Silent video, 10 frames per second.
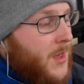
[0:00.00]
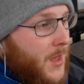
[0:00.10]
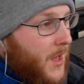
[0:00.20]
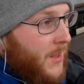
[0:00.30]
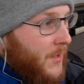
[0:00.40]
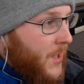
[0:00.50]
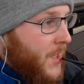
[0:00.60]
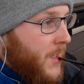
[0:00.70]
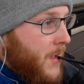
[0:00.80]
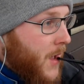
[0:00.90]
and uh,
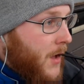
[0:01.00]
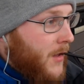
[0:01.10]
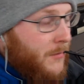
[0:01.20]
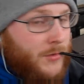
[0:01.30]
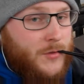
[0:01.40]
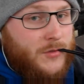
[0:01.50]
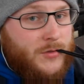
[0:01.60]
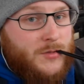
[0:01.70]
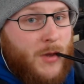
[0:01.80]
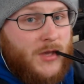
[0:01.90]
yeah, I'm going to
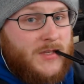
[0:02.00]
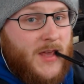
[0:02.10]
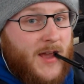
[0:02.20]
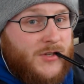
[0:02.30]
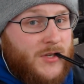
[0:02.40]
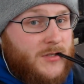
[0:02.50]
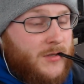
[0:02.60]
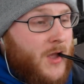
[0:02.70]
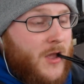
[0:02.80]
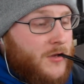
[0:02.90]
smoke it to the ashes,
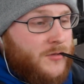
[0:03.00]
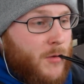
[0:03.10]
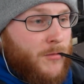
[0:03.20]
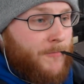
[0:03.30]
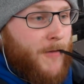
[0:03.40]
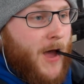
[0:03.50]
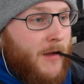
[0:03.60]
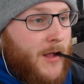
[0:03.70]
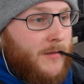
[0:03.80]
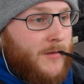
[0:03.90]
smoke the fire
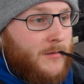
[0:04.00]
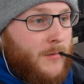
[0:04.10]
out of it,